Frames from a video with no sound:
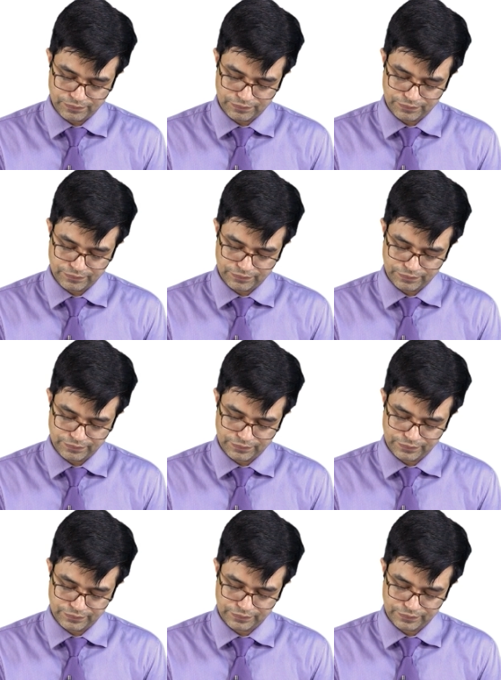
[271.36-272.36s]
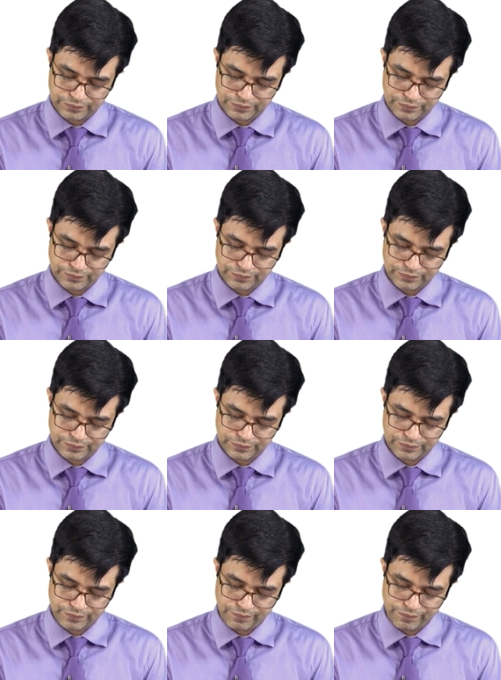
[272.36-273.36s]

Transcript: (no one is talking)